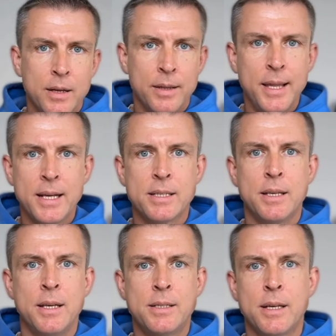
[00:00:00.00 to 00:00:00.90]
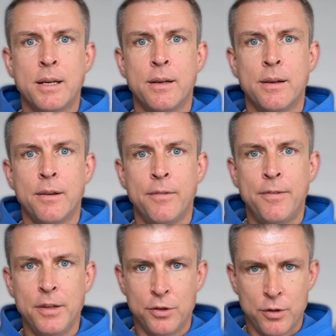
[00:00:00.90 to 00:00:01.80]
Next, it's uh,
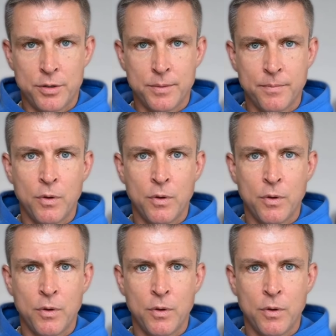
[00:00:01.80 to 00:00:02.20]
filters.